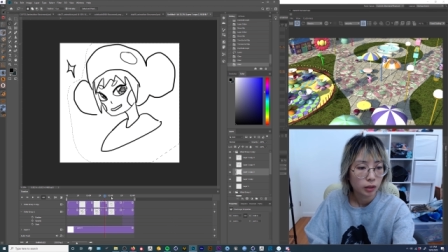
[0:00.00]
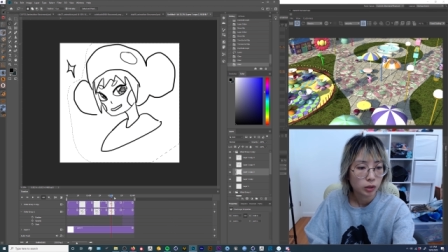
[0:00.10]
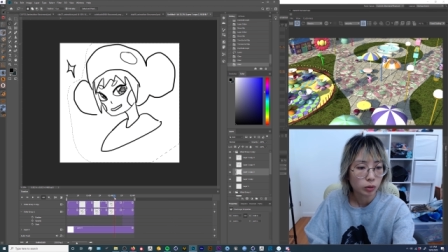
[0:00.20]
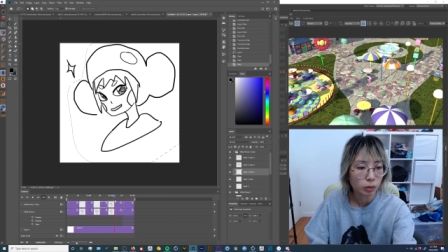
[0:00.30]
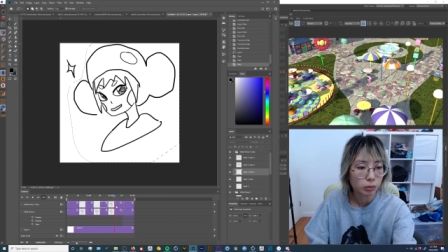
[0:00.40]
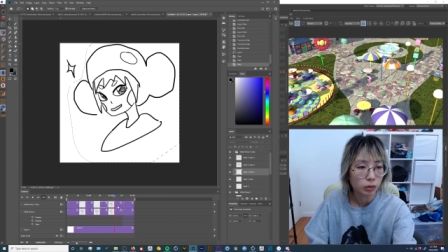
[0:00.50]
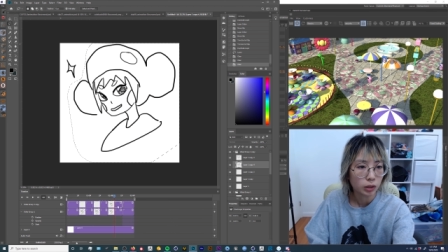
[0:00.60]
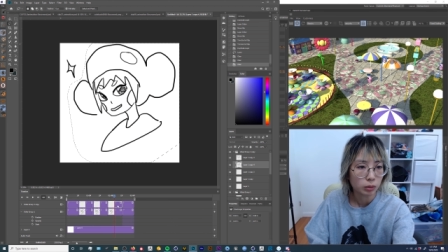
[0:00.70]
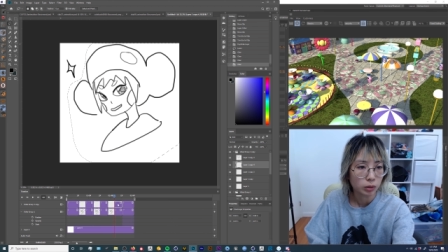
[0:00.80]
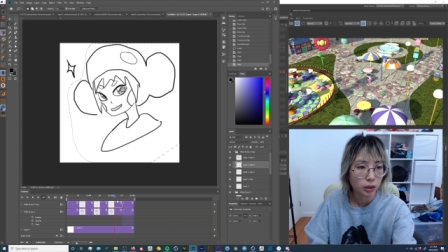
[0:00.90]
So what I'm doing
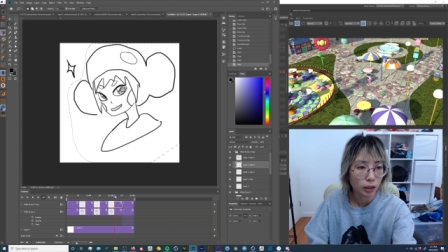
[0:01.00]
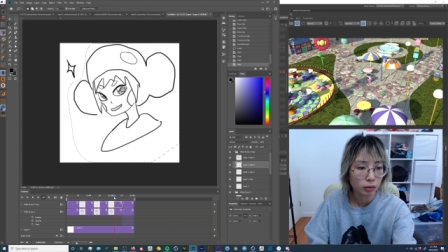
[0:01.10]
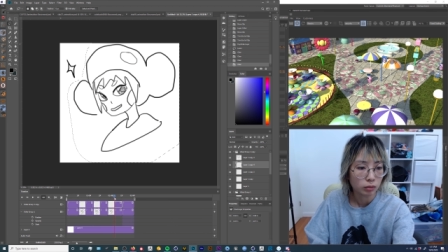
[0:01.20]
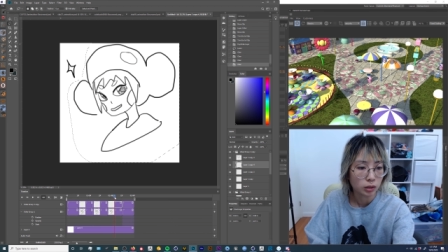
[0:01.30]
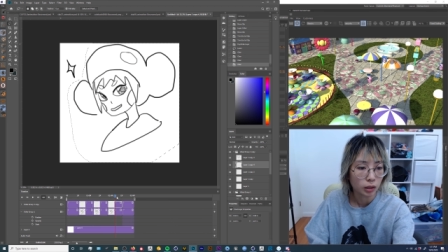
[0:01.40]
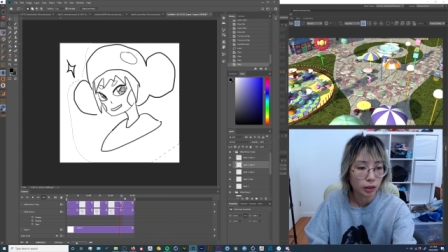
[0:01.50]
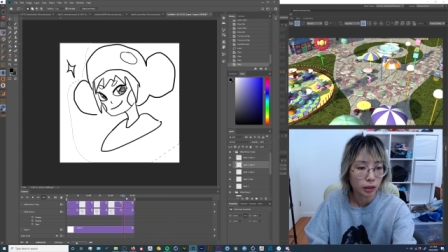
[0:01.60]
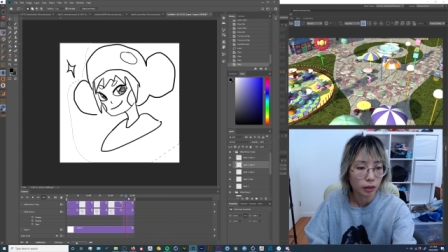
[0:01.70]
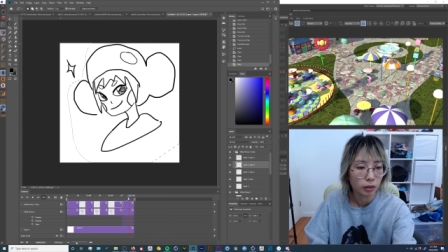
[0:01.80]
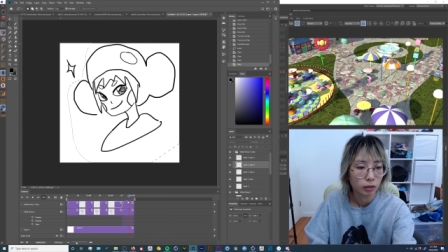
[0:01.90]
is just like
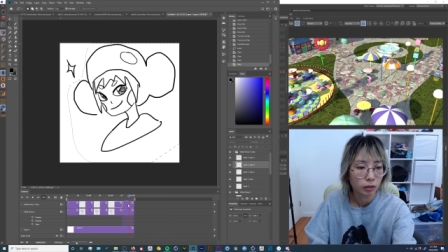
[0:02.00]
deleting